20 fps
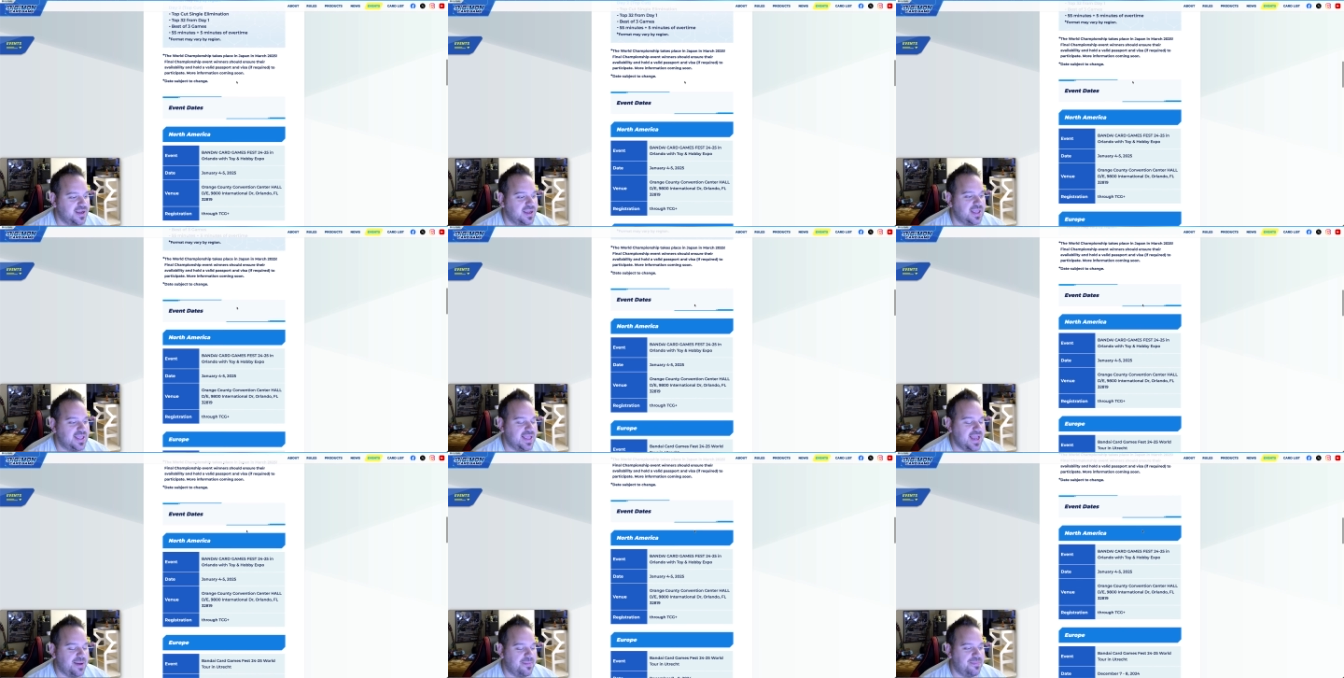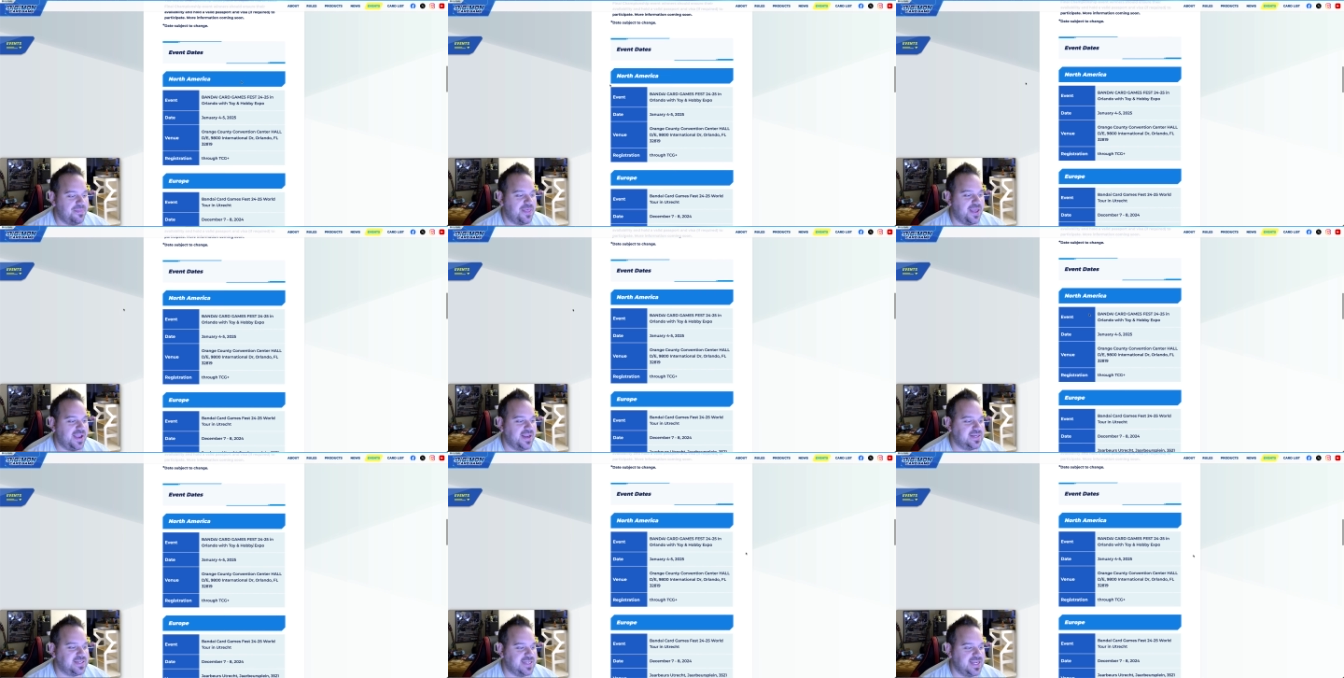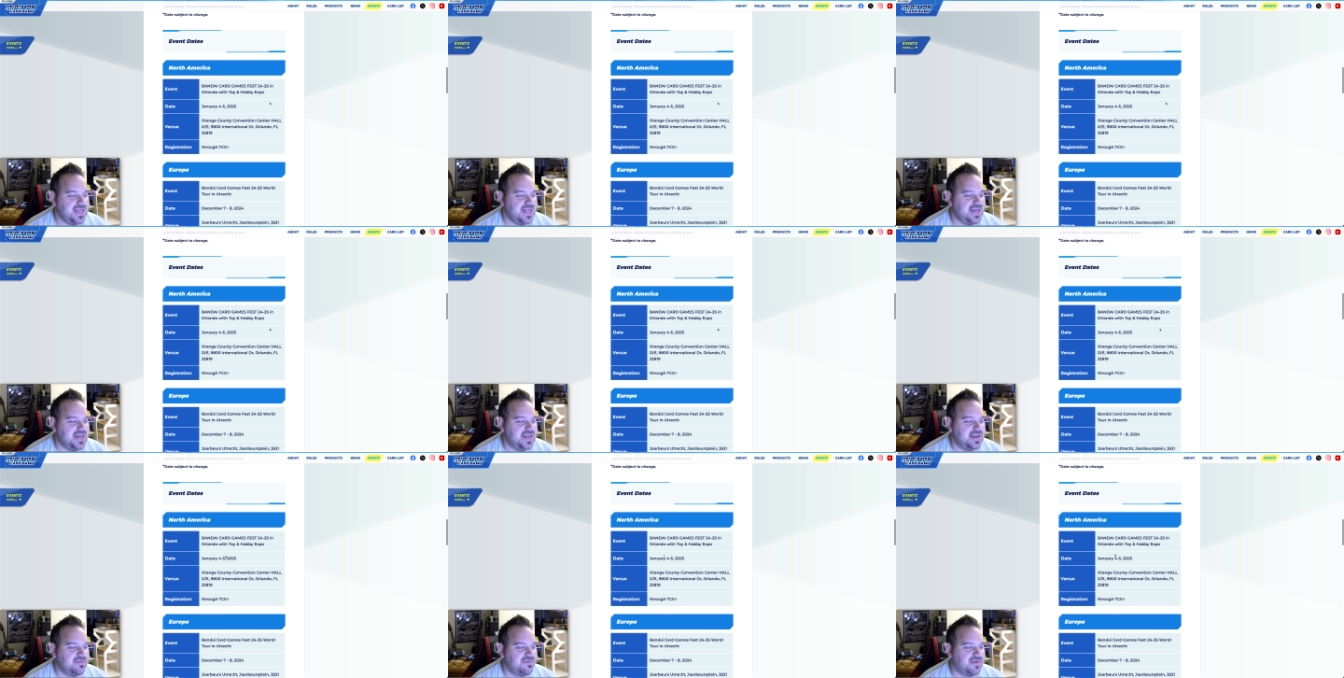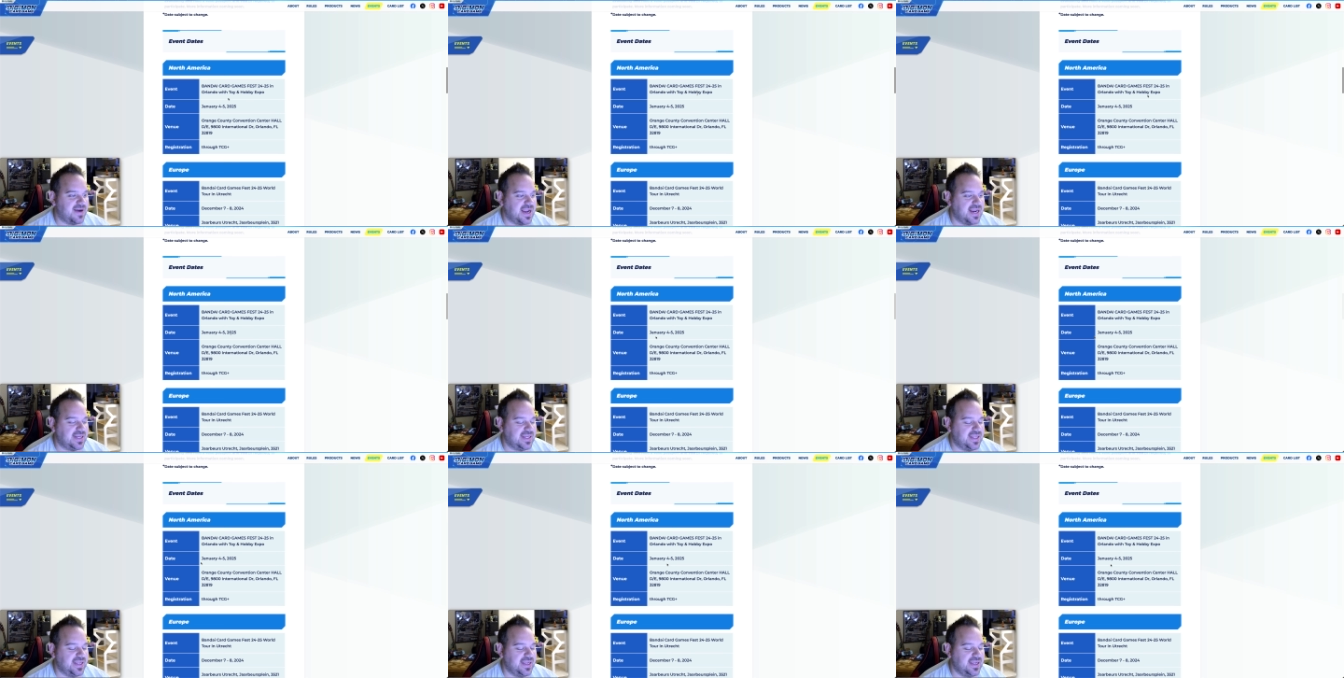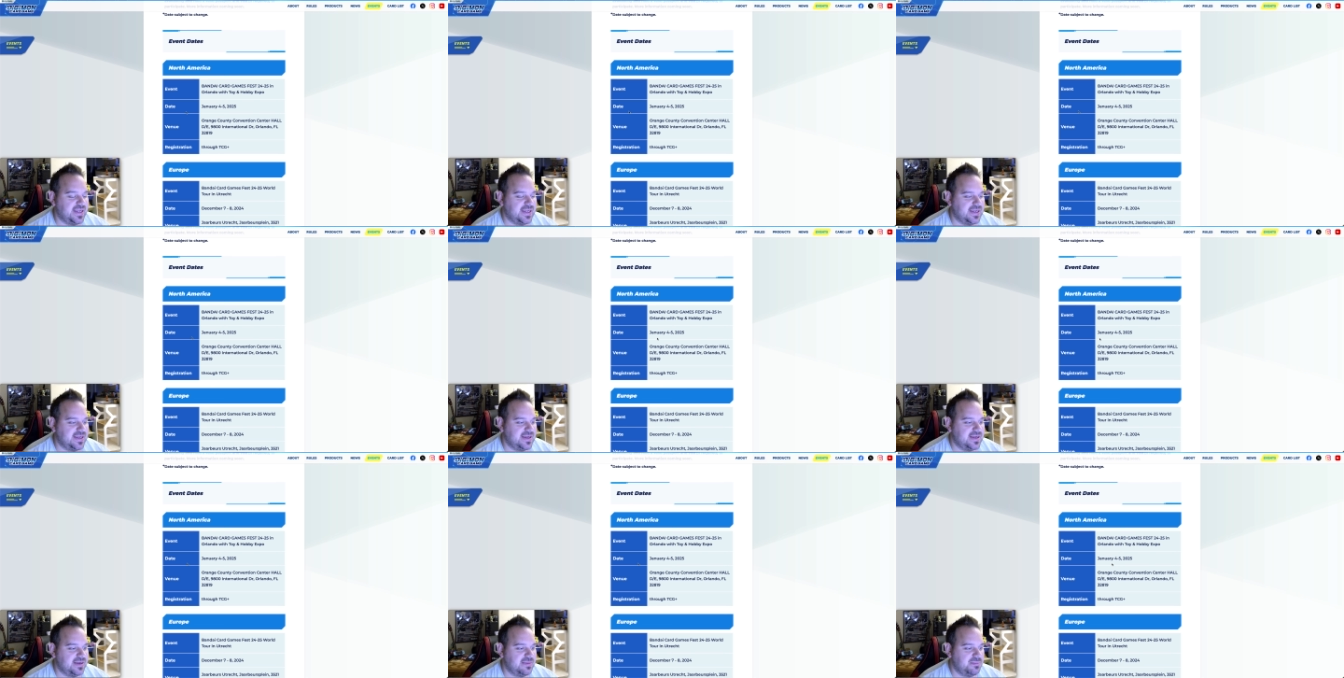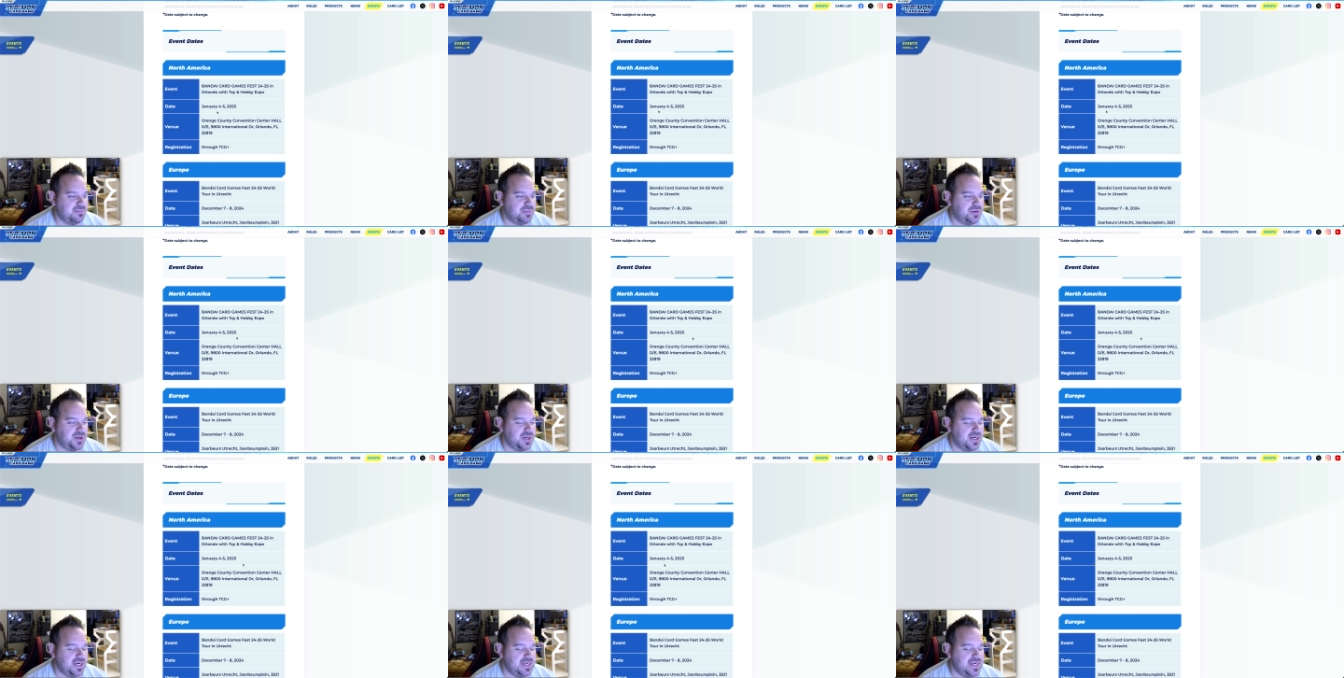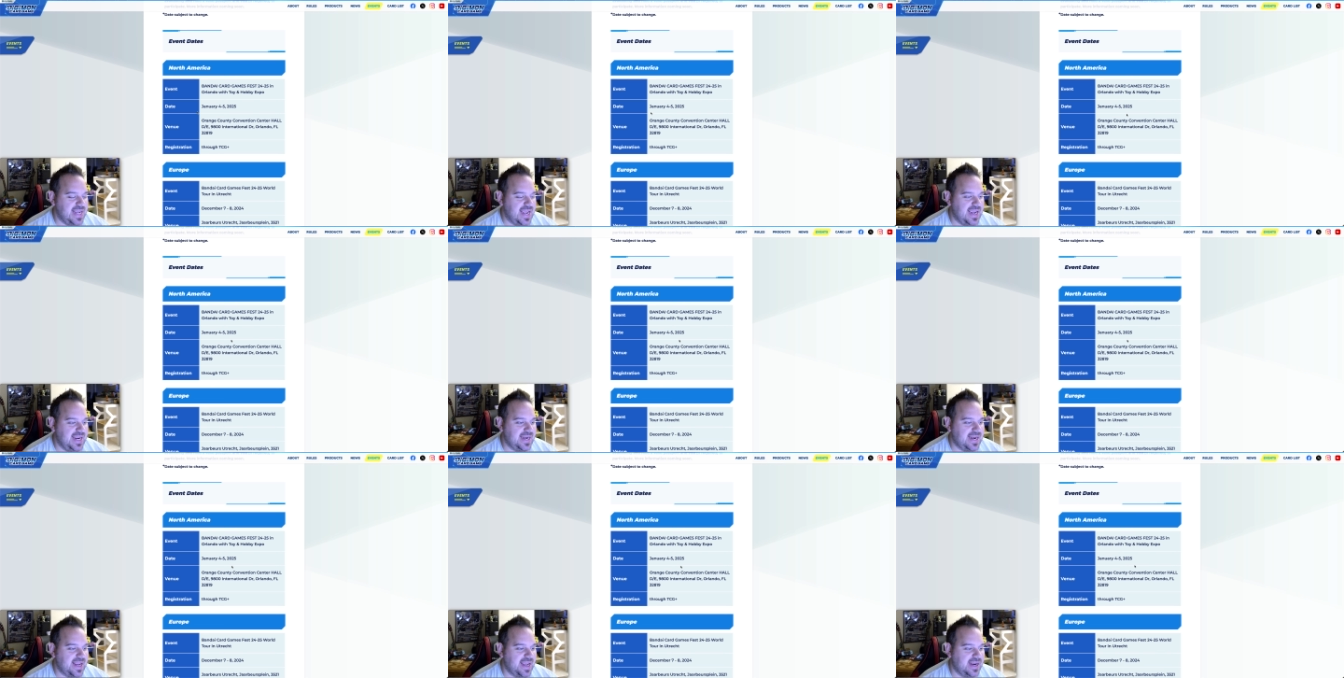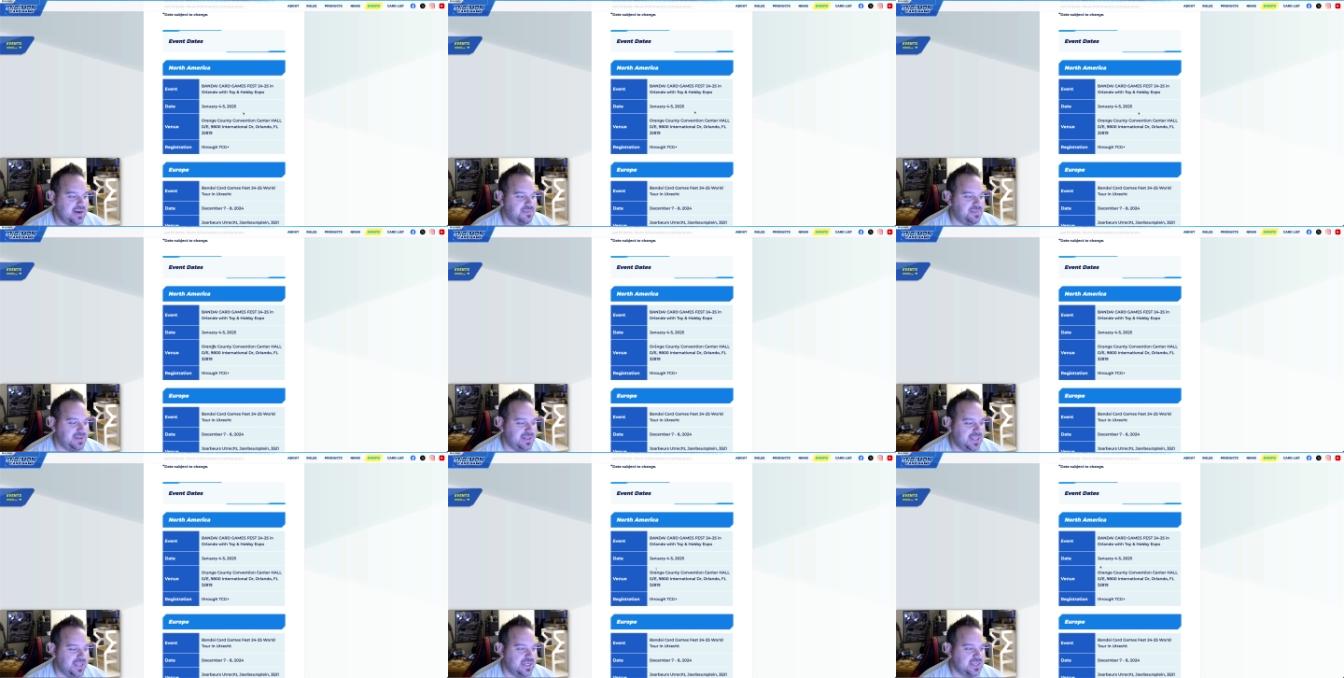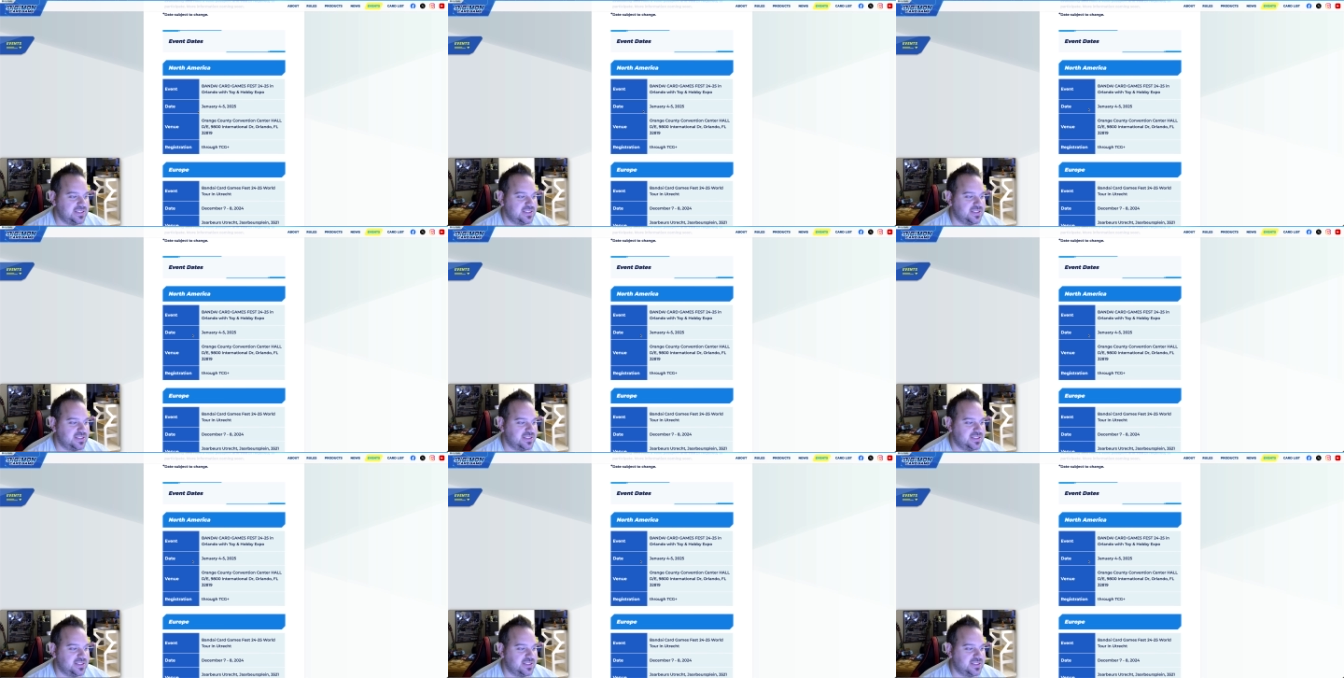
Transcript: Yeah, they did finally put a date and a place.